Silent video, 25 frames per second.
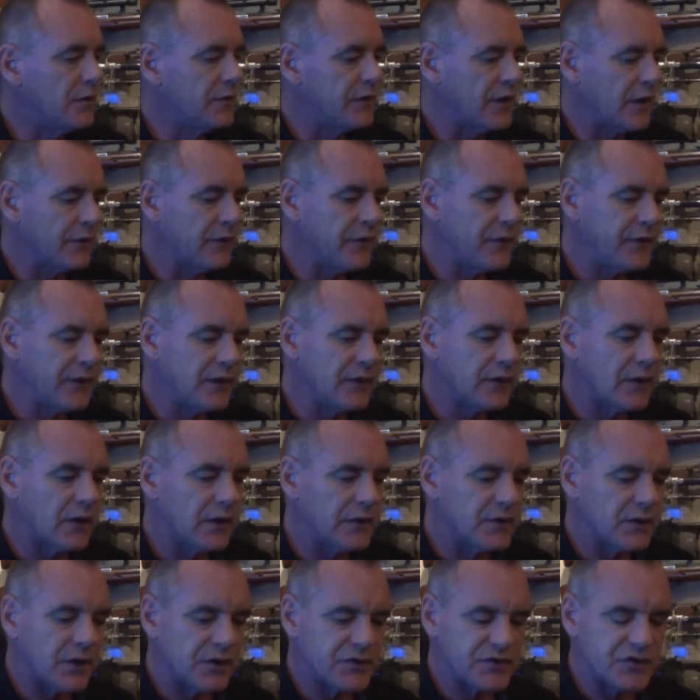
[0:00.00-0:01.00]
The other thing
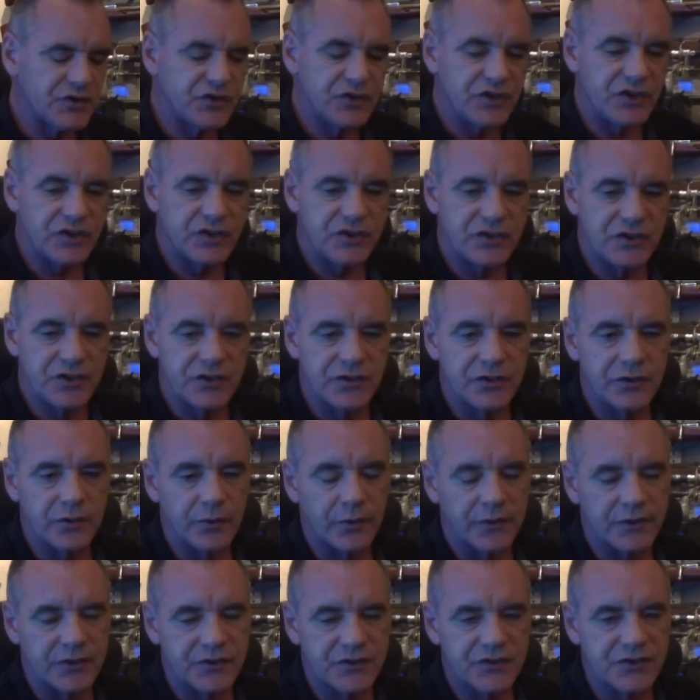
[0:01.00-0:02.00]
that I, I suggest you do,
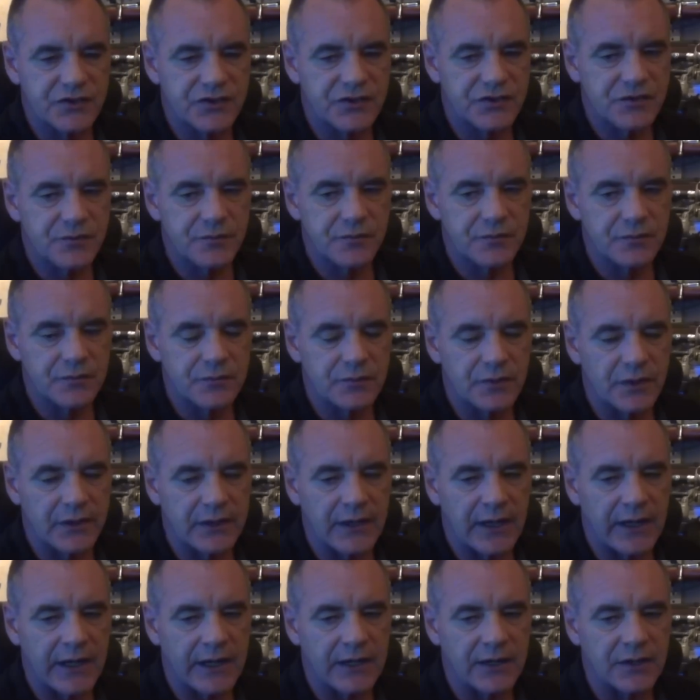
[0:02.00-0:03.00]
and this is
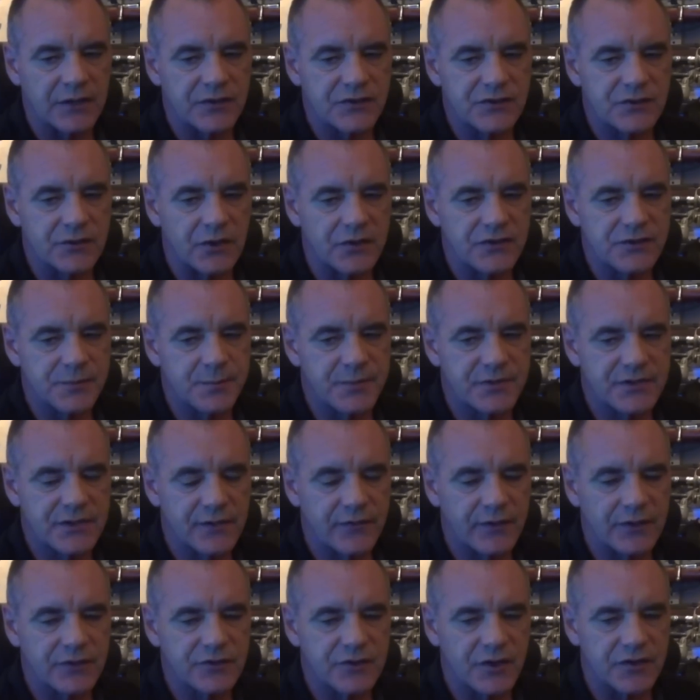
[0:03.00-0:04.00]
again, it's not
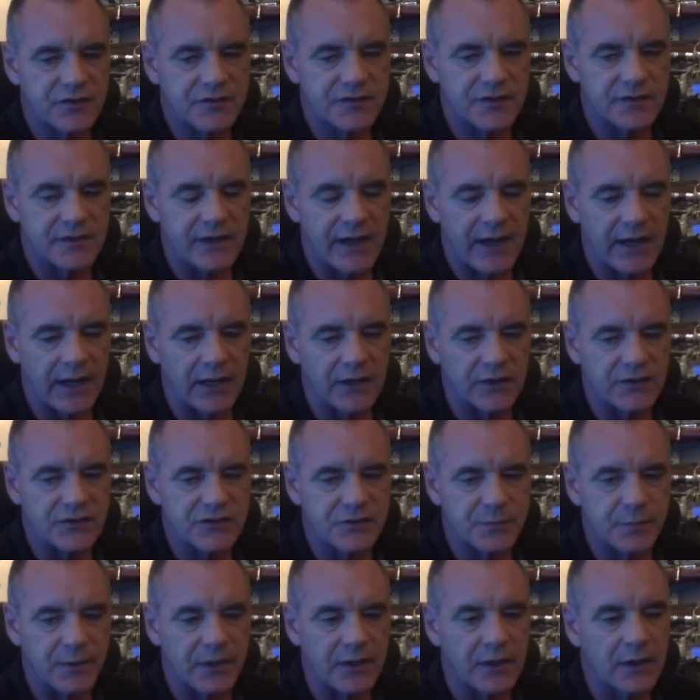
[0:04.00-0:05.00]
specific just to
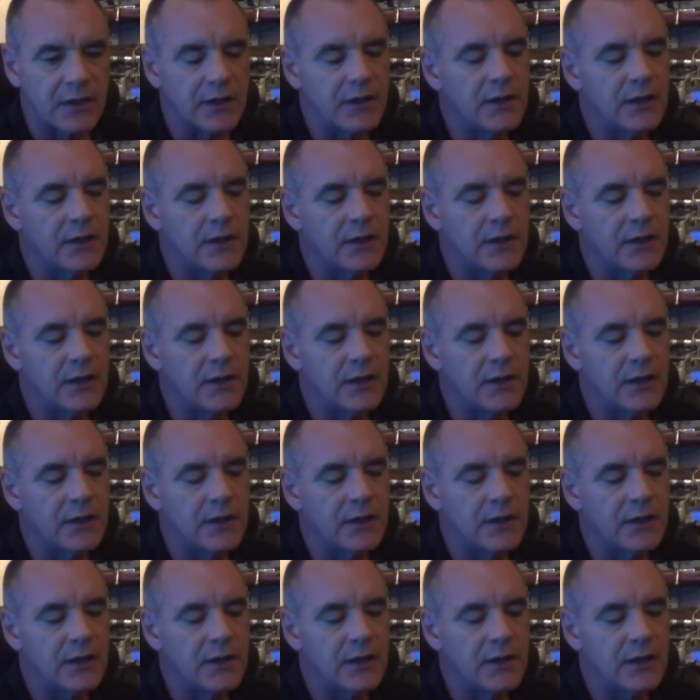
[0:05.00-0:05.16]
daggers, but